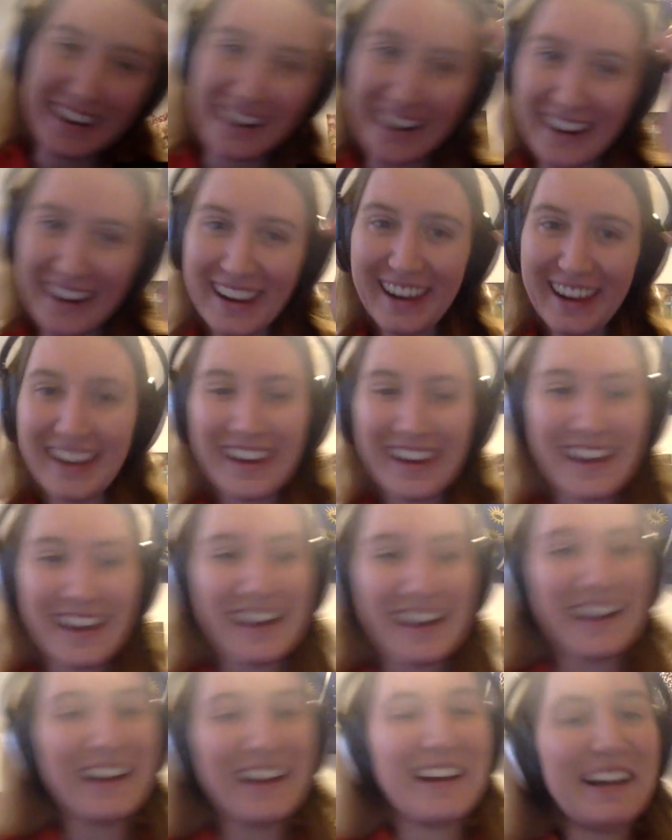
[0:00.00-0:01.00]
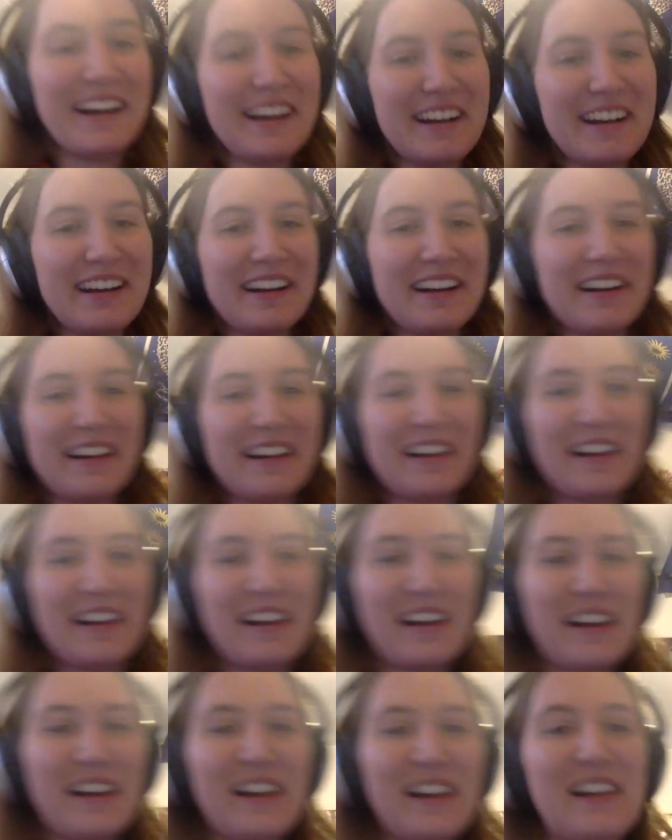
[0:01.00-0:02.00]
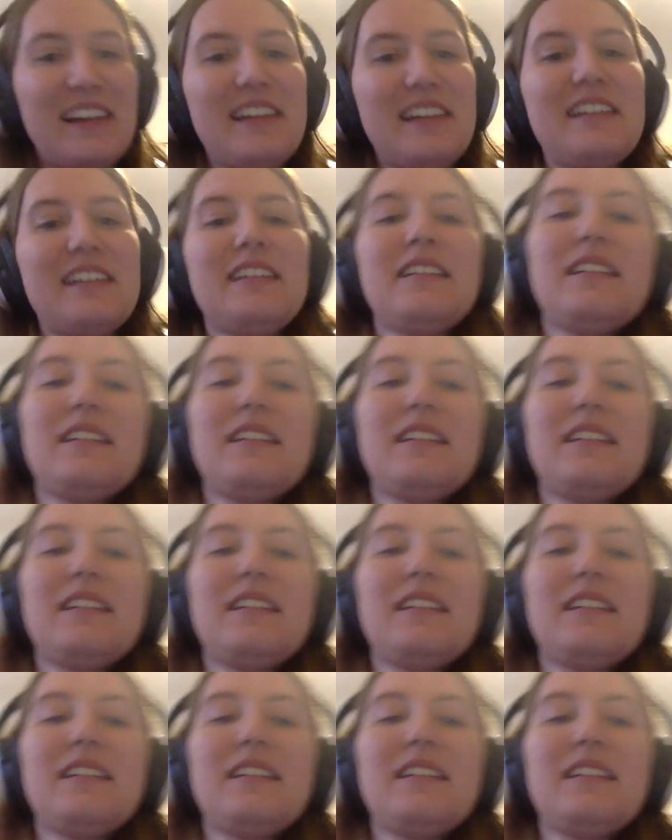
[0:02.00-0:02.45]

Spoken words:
(silence)